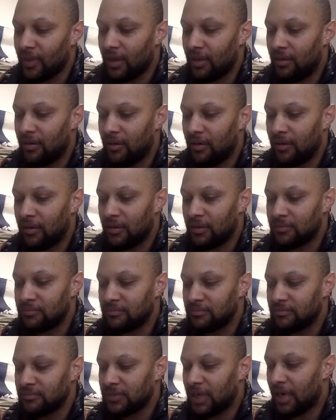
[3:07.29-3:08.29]

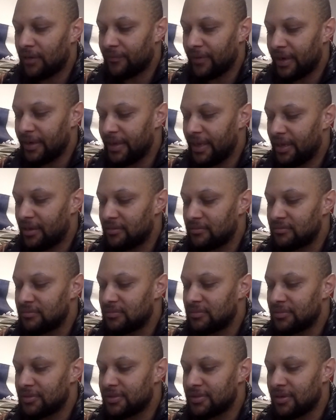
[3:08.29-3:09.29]
I ran out,
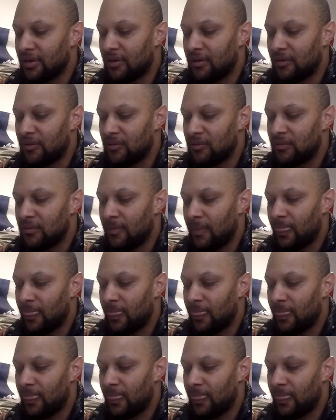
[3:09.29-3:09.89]
so